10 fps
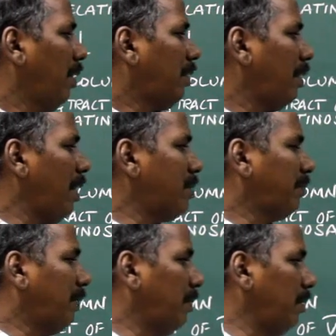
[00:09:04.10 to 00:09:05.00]
it lies
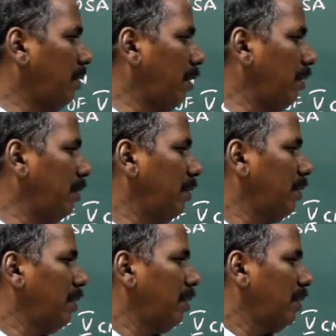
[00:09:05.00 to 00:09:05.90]
between
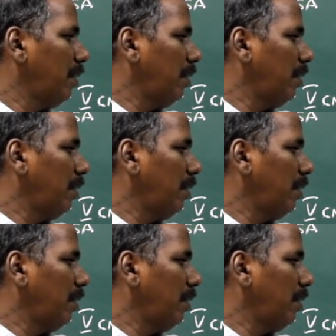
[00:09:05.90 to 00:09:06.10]
the